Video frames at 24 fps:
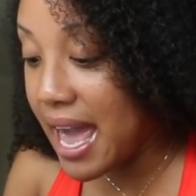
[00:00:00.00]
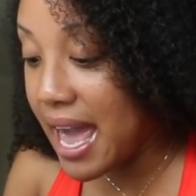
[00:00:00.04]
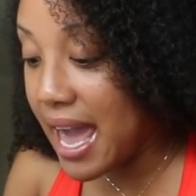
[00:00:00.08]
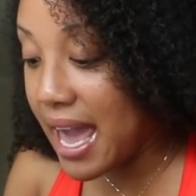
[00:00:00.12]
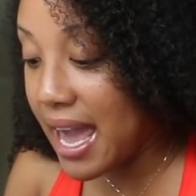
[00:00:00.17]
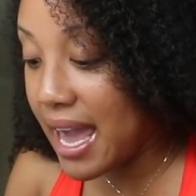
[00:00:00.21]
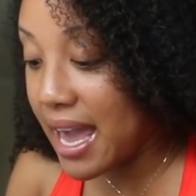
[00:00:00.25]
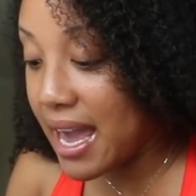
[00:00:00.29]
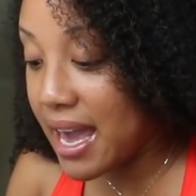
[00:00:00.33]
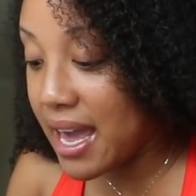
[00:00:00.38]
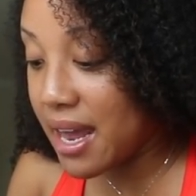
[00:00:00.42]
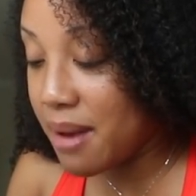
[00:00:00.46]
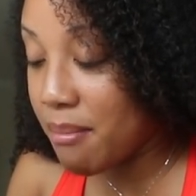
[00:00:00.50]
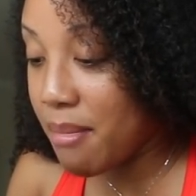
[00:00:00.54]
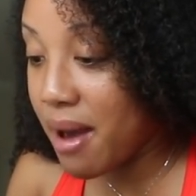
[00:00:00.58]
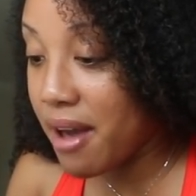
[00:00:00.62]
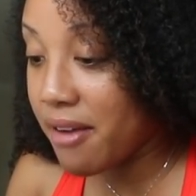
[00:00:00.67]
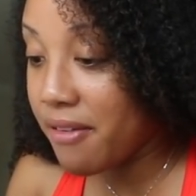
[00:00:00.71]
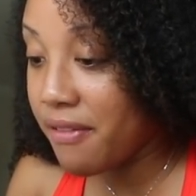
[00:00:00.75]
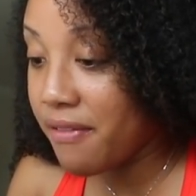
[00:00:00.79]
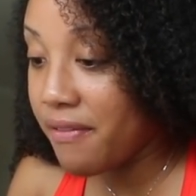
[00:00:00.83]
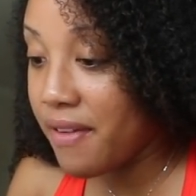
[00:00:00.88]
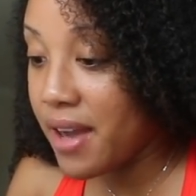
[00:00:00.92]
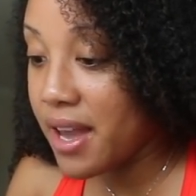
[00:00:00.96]
And my
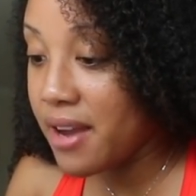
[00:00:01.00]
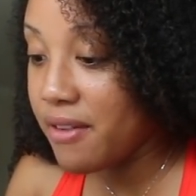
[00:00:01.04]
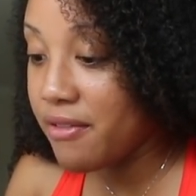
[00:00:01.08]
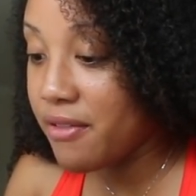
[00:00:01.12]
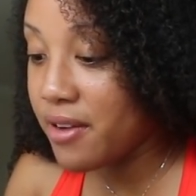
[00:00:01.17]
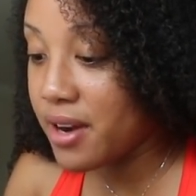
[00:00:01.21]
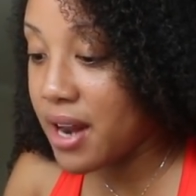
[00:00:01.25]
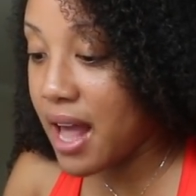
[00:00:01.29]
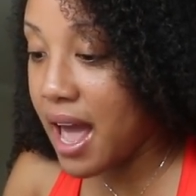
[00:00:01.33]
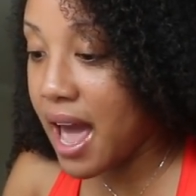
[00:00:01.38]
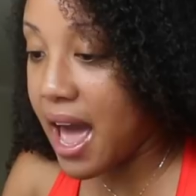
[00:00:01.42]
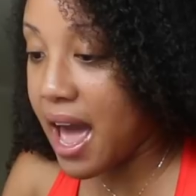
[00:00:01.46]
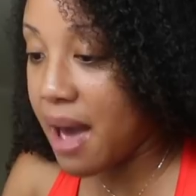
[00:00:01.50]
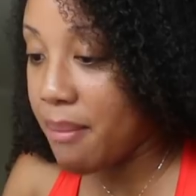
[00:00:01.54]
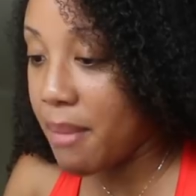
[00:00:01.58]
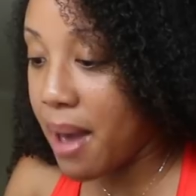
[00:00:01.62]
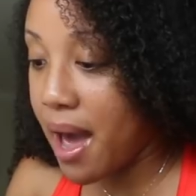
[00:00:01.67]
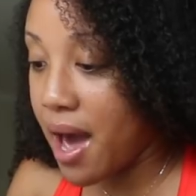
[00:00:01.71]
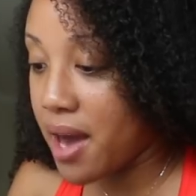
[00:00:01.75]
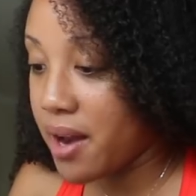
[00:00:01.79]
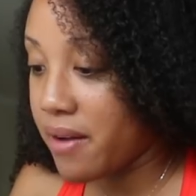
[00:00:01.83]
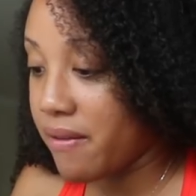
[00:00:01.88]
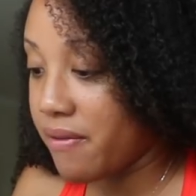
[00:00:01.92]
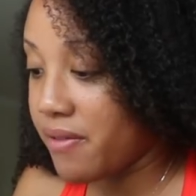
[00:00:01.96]
favorite app
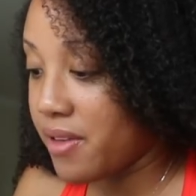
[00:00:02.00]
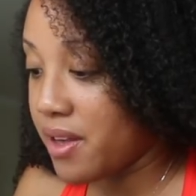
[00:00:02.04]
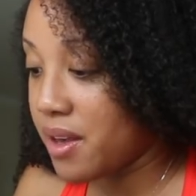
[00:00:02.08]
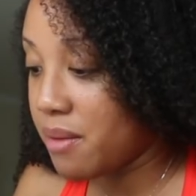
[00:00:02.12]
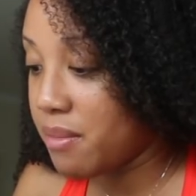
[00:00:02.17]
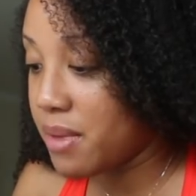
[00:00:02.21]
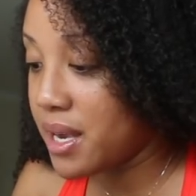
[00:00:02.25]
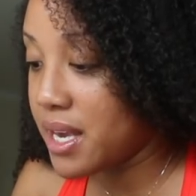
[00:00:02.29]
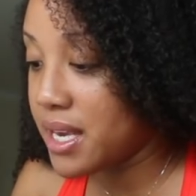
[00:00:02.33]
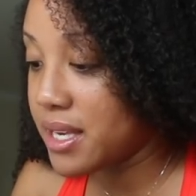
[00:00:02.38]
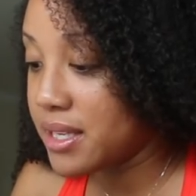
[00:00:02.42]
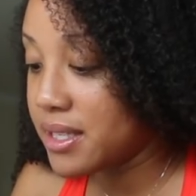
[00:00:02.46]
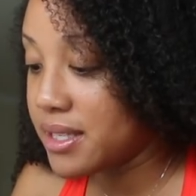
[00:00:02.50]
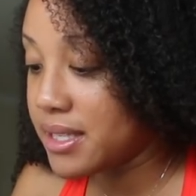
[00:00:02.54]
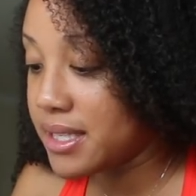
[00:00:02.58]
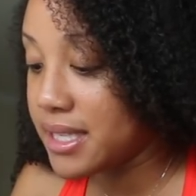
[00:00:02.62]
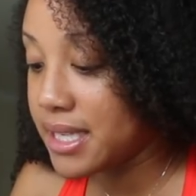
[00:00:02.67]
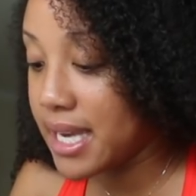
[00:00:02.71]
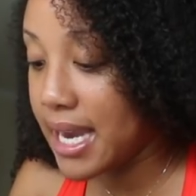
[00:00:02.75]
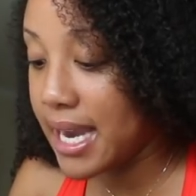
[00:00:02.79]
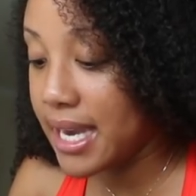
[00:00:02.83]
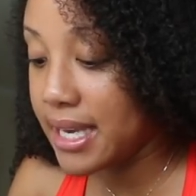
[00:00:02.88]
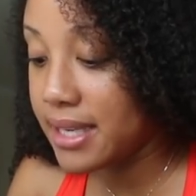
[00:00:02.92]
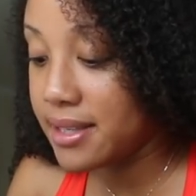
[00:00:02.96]
out of them is
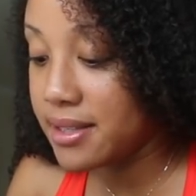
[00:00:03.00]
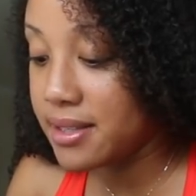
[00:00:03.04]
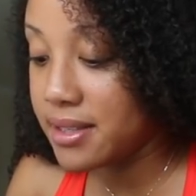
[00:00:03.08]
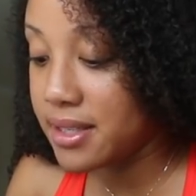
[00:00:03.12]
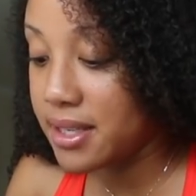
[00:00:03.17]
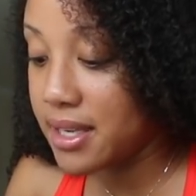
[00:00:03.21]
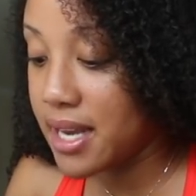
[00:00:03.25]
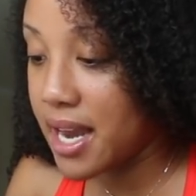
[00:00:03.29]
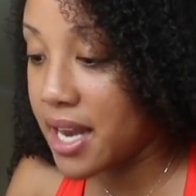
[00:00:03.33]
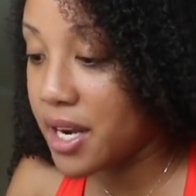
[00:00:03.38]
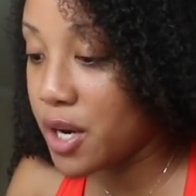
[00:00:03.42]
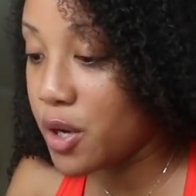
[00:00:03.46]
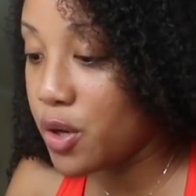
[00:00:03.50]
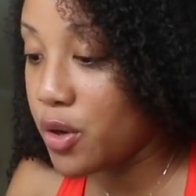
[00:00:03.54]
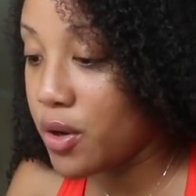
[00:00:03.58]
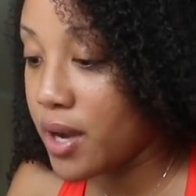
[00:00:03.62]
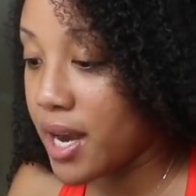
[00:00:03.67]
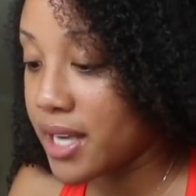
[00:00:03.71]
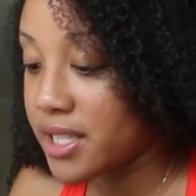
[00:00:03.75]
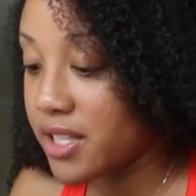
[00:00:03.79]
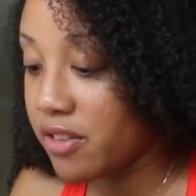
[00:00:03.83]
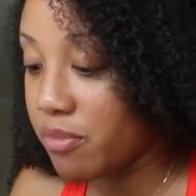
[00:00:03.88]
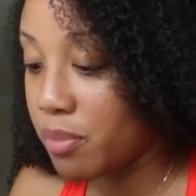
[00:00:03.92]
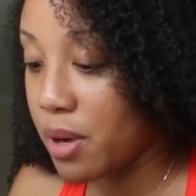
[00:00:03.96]
Tasty. I know you
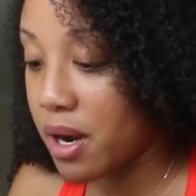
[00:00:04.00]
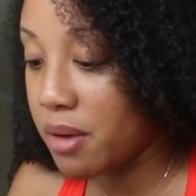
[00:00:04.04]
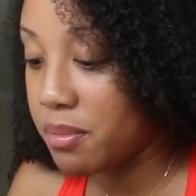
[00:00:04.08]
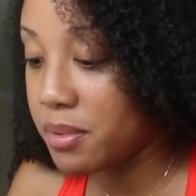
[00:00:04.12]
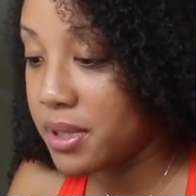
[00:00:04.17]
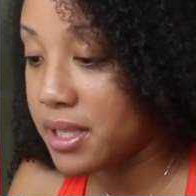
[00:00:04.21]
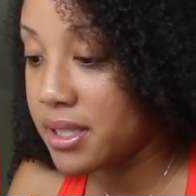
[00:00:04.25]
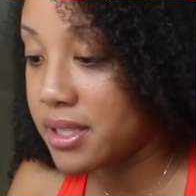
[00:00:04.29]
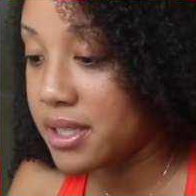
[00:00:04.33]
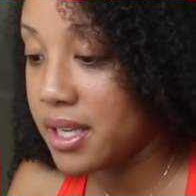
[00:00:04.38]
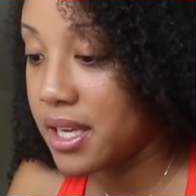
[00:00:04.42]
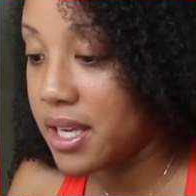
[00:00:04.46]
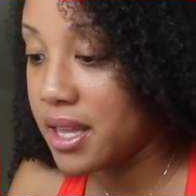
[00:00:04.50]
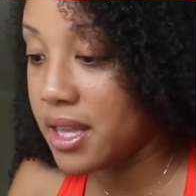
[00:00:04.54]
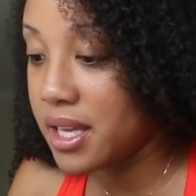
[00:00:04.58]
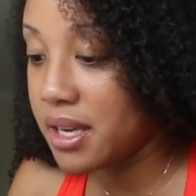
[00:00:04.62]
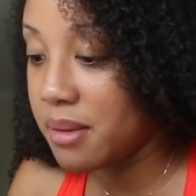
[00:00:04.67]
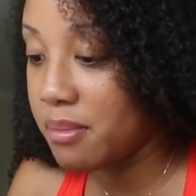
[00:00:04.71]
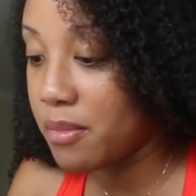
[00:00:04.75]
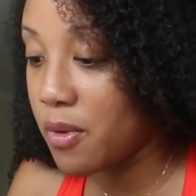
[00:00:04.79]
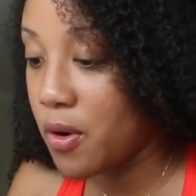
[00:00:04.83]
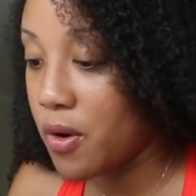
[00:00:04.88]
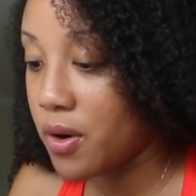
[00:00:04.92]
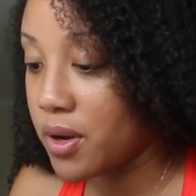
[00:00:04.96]
guys have probably seen
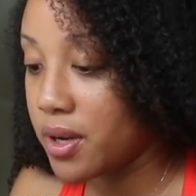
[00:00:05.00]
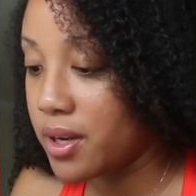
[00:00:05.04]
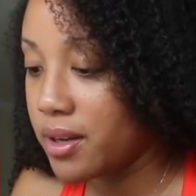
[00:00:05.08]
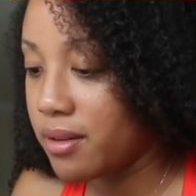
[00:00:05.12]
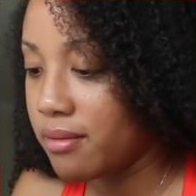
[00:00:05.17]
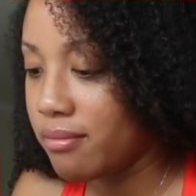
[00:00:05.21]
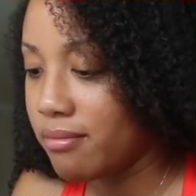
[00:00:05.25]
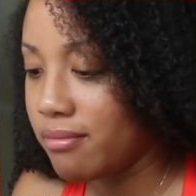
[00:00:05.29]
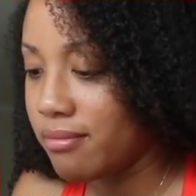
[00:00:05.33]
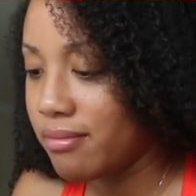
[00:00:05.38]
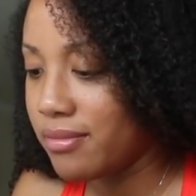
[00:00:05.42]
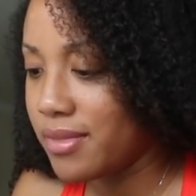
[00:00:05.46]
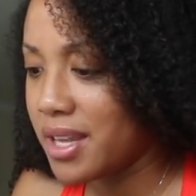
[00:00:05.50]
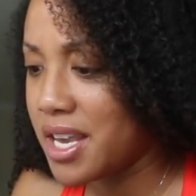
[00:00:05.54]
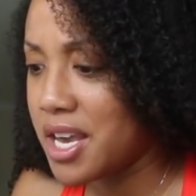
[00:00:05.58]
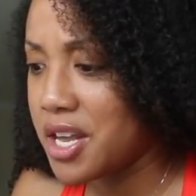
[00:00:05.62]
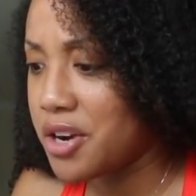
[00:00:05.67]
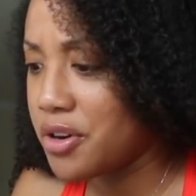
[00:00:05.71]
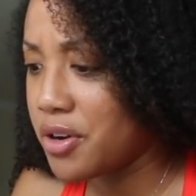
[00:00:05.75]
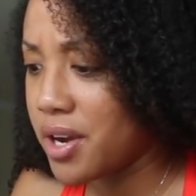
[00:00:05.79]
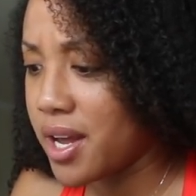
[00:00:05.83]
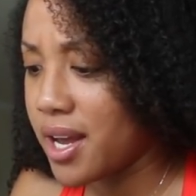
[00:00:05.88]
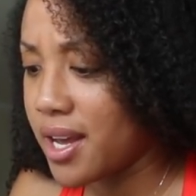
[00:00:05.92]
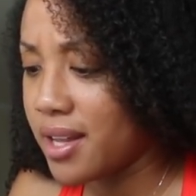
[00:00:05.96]
them on the
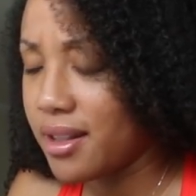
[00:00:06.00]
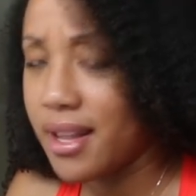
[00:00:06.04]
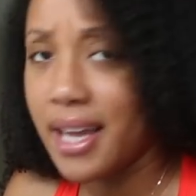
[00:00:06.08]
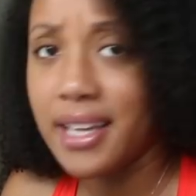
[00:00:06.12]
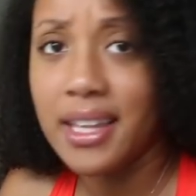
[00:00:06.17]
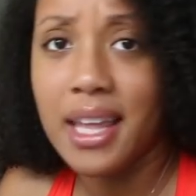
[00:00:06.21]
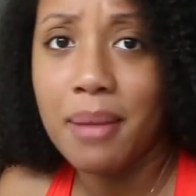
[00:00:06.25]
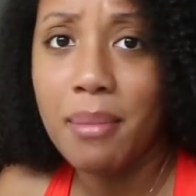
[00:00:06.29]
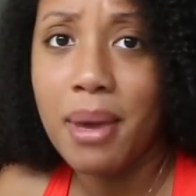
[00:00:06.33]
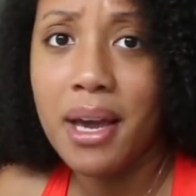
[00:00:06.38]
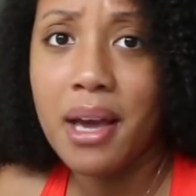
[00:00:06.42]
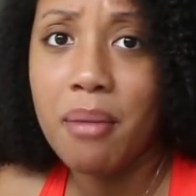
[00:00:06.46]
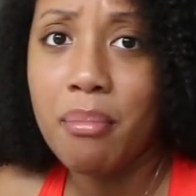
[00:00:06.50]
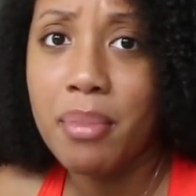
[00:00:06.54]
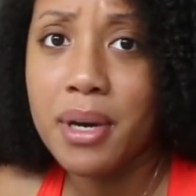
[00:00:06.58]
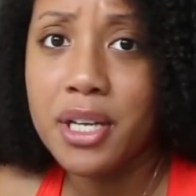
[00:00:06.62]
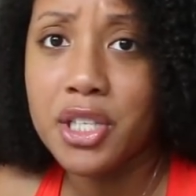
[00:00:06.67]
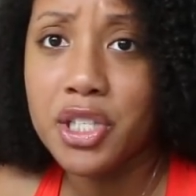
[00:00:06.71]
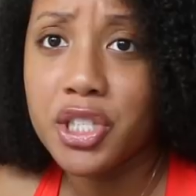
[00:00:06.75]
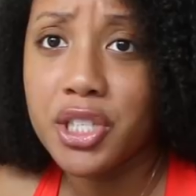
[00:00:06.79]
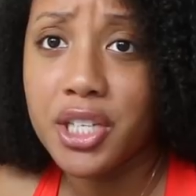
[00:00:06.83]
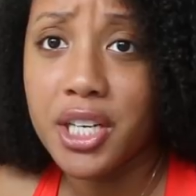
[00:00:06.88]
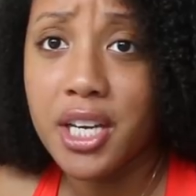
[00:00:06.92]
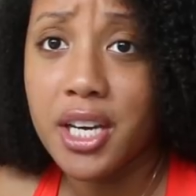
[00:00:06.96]
internet, like they make a
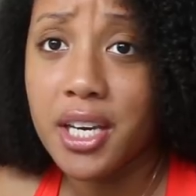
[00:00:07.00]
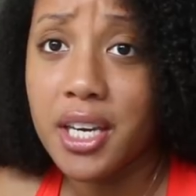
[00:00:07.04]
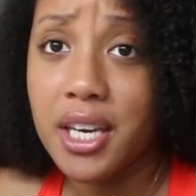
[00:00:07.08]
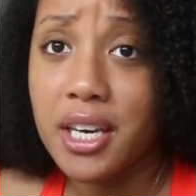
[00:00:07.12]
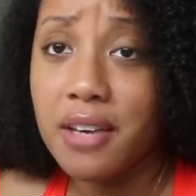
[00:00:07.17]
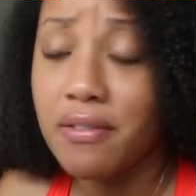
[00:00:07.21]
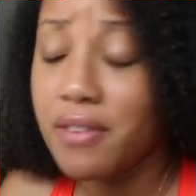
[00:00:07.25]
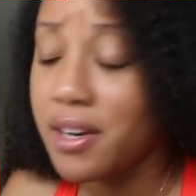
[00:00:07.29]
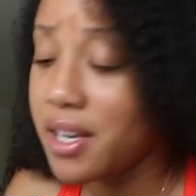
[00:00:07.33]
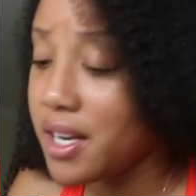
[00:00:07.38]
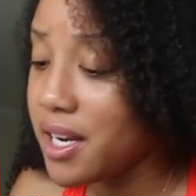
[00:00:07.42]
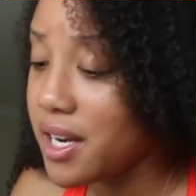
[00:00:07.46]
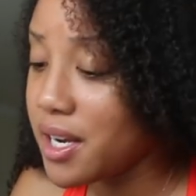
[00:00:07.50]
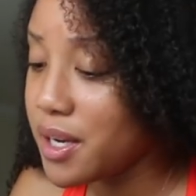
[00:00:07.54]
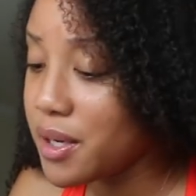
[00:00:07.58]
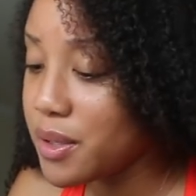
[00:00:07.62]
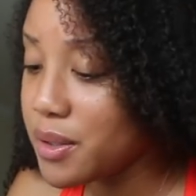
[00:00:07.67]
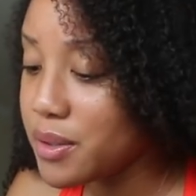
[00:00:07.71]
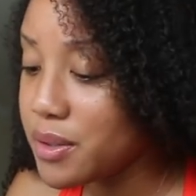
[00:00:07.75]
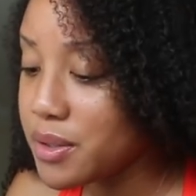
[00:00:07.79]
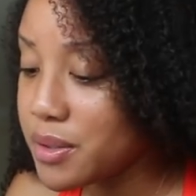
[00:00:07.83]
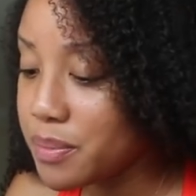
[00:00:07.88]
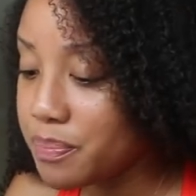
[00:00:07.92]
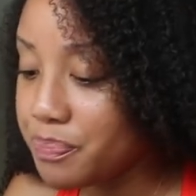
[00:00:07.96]
bunch of cooking
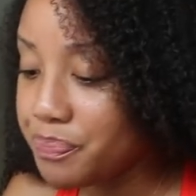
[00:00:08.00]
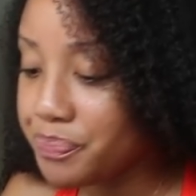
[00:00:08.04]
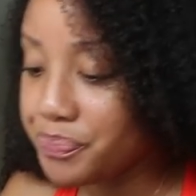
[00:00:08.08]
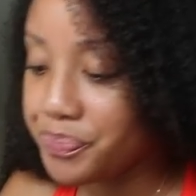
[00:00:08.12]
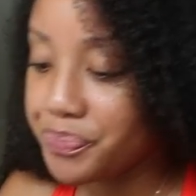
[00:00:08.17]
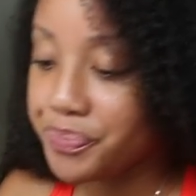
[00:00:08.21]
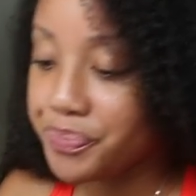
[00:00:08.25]
videos.